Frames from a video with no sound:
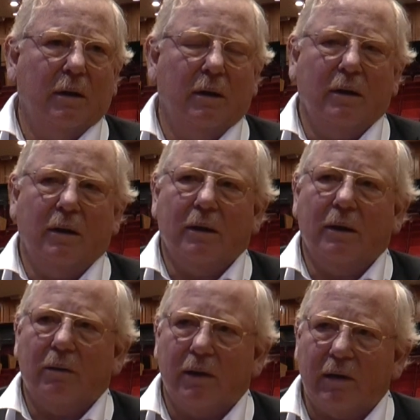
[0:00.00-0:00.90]

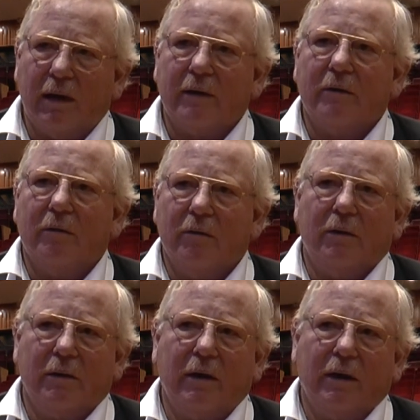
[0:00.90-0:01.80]
It'll
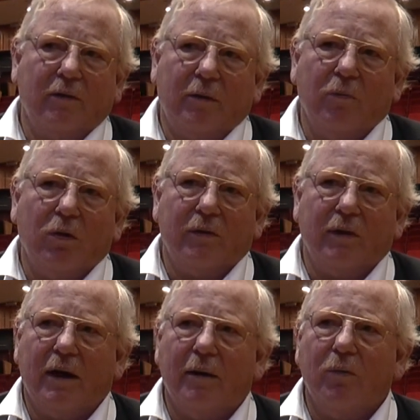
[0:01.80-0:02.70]
take some more
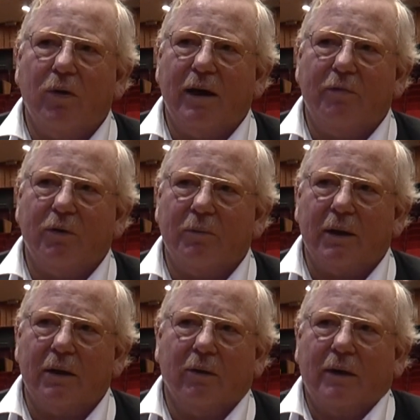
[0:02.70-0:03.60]
time, more effort.
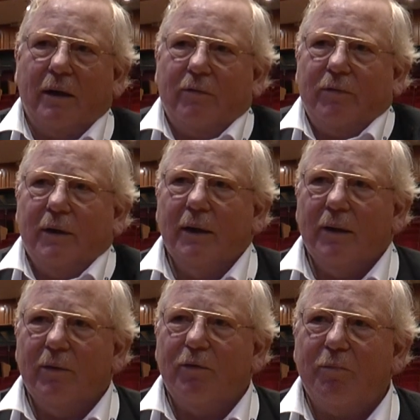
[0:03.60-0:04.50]
But look,
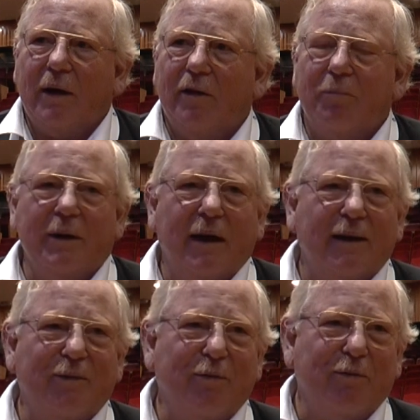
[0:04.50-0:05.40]
I've been
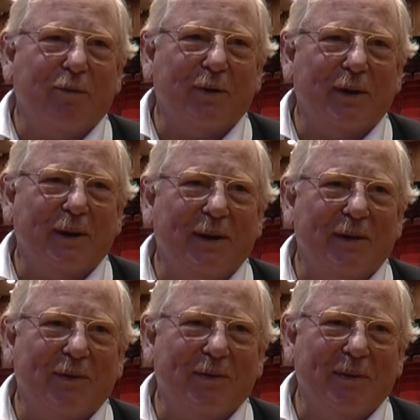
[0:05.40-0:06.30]
at it for 40
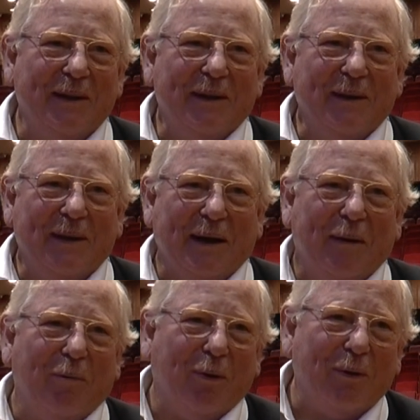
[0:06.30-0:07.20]
years.
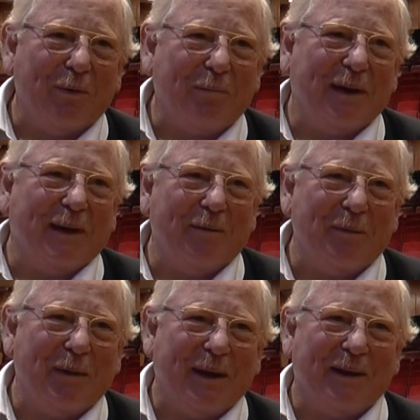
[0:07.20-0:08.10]
I'm old, but there
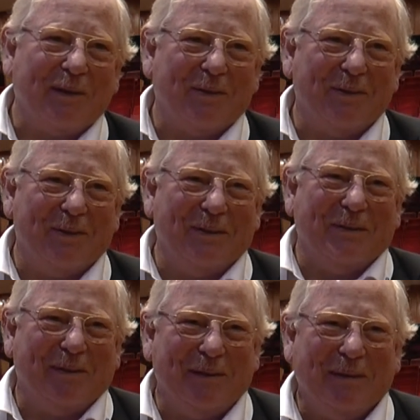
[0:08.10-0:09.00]
will be others
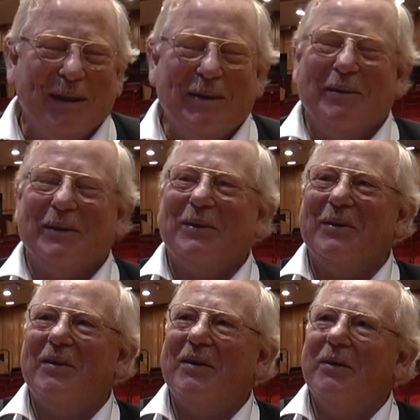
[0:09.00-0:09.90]
who will
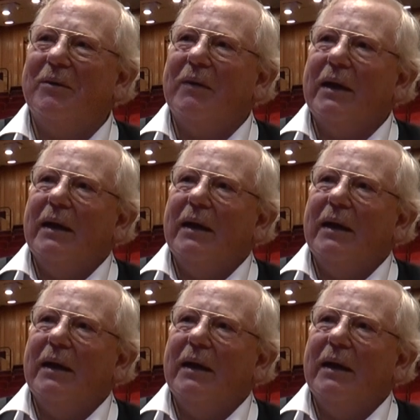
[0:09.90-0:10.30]
continue.